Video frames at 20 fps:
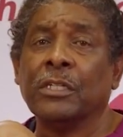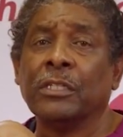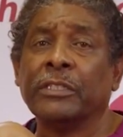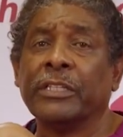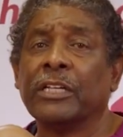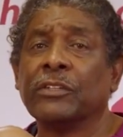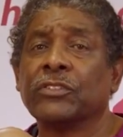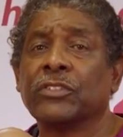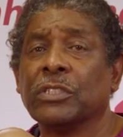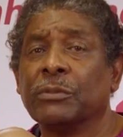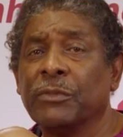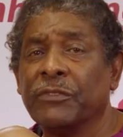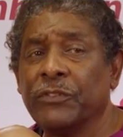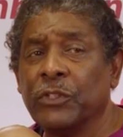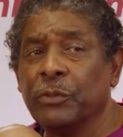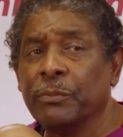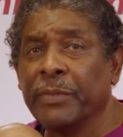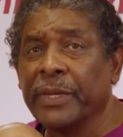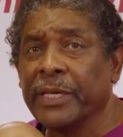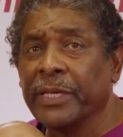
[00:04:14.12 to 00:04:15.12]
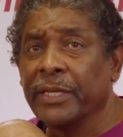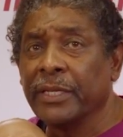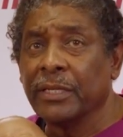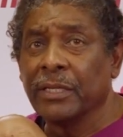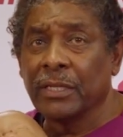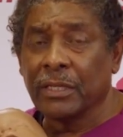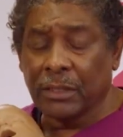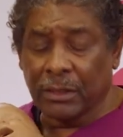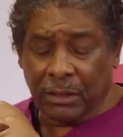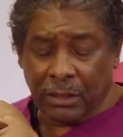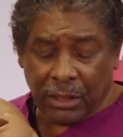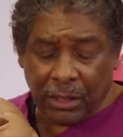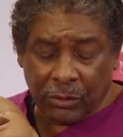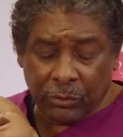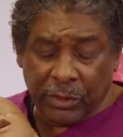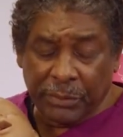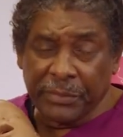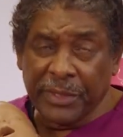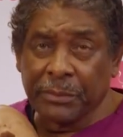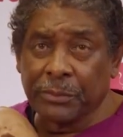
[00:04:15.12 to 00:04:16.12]
Now, some of you may
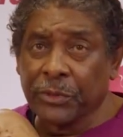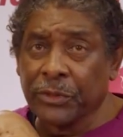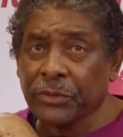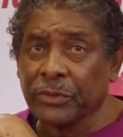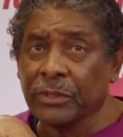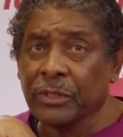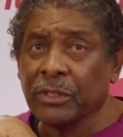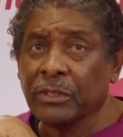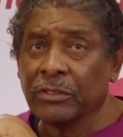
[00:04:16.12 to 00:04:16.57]
remember